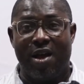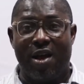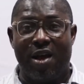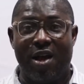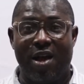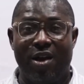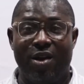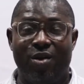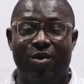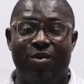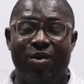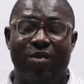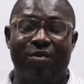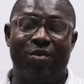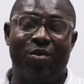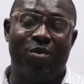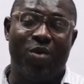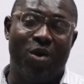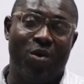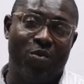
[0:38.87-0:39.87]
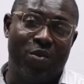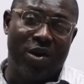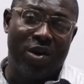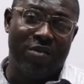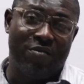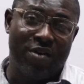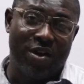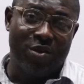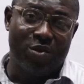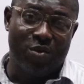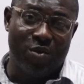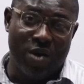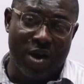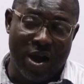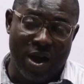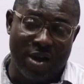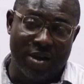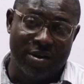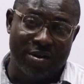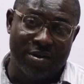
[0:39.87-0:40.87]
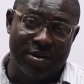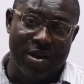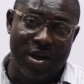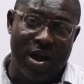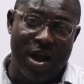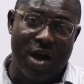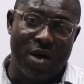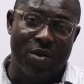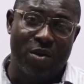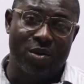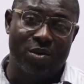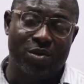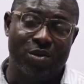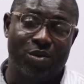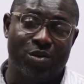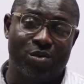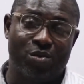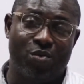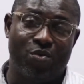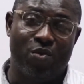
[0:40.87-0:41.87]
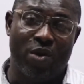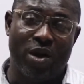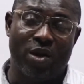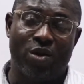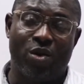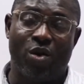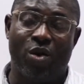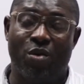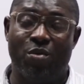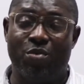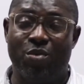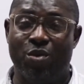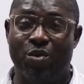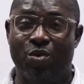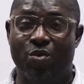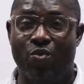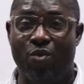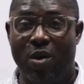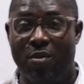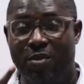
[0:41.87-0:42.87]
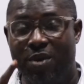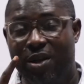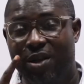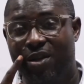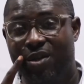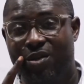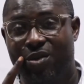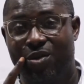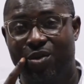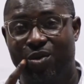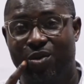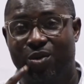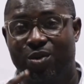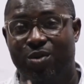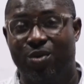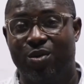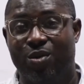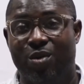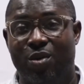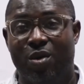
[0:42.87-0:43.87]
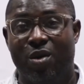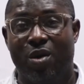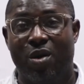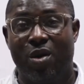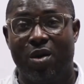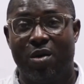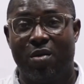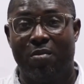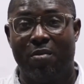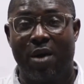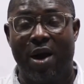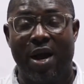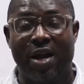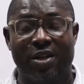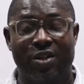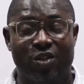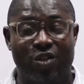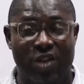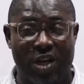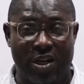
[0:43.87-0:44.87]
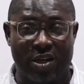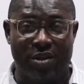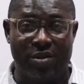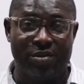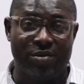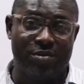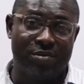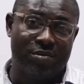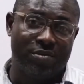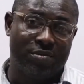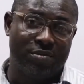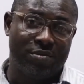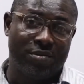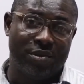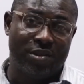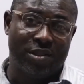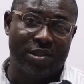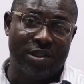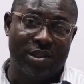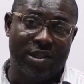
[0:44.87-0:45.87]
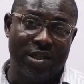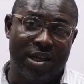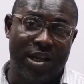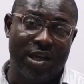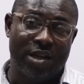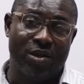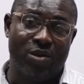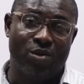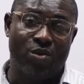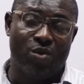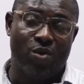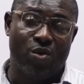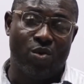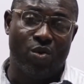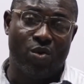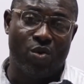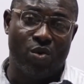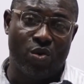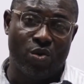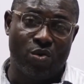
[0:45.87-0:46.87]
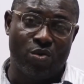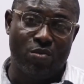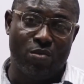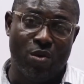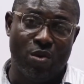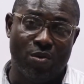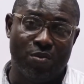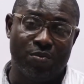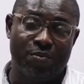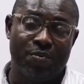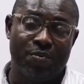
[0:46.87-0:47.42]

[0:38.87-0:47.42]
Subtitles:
Hello everyone, wherever you are. I want to welcome you warmly to my channel, C.N. Okolubo.